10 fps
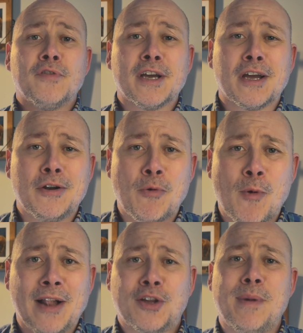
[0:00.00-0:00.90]
They're going to
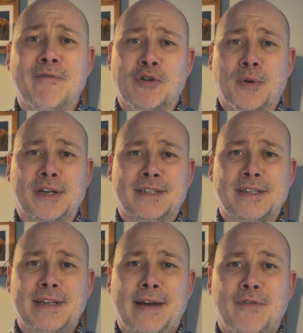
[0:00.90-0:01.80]
welcome everybody to
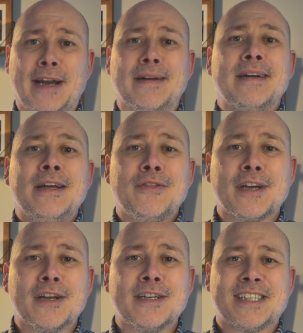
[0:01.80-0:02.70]
the event, they're
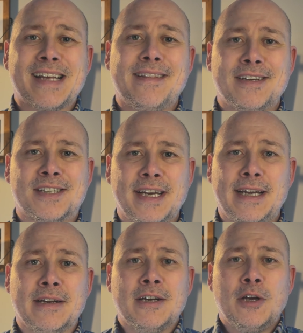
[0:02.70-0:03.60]
going to set the
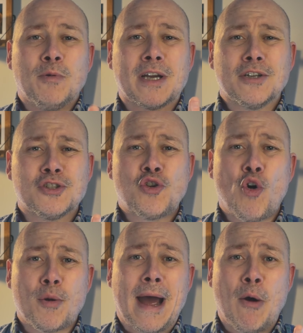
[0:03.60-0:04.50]
scene, we're going to
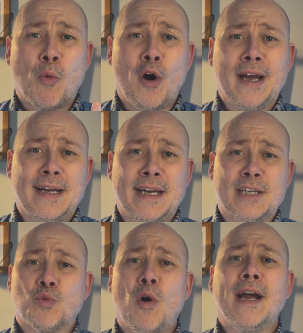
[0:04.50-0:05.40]
talk about what it
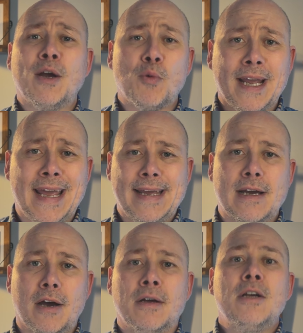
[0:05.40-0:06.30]
is, why are we
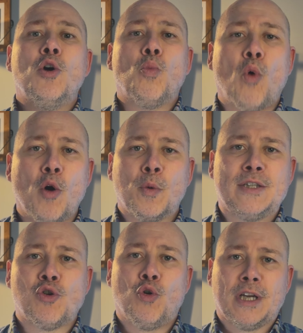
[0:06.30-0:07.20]
here, what are we
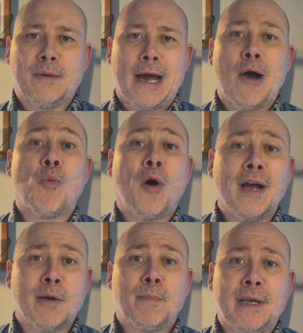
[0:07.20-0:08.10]
talking about, why
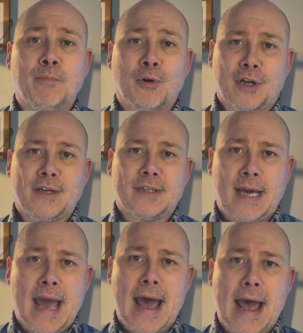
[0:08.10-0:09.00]
are people going to
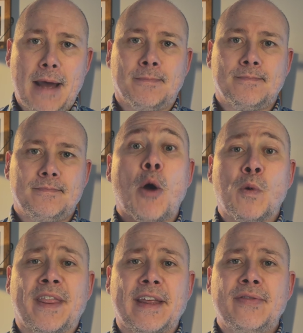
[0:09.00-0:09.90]
care? And
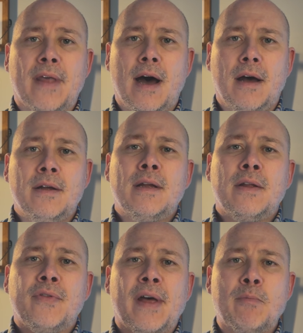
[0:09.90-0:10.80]
within that,
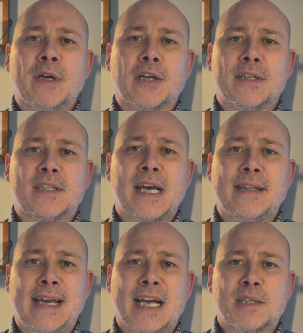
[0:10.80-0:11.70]
then we're going to set
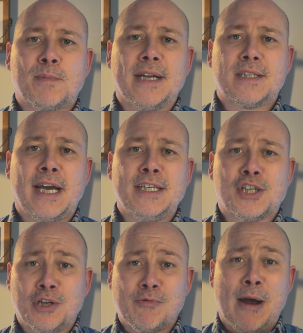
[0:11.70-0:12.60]
the
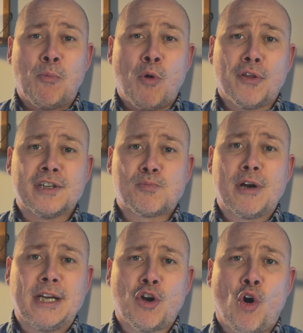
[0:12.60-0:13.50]
expectation around what the
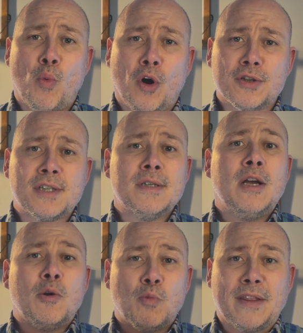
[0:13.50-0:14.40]
sprint goal was,
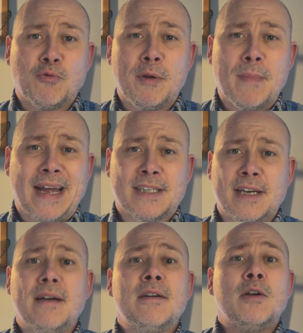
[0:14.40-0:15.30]
whether we met
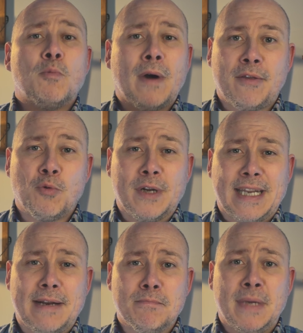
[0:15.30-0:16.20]
it, whether we
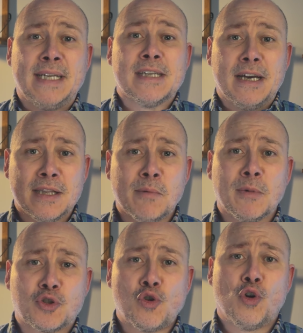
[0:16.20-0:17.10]
didn't meet it, and then
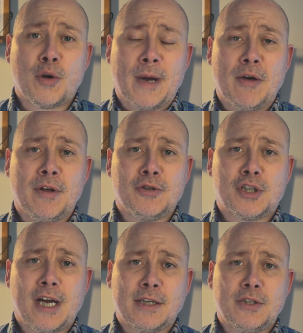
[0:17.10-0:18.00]
we'll talk about those
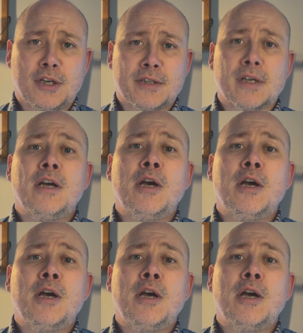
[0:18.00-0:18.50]
challenges.